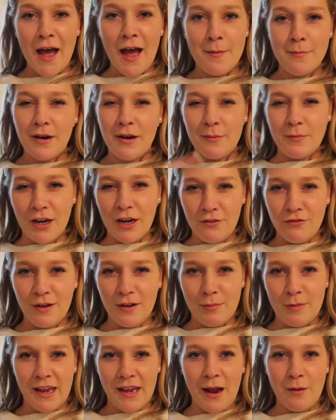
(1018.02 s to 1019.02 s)
Um, but I'm gonna
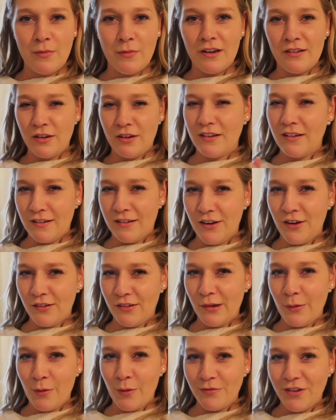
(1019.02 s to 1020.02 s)
flip the camera so it doesn't look so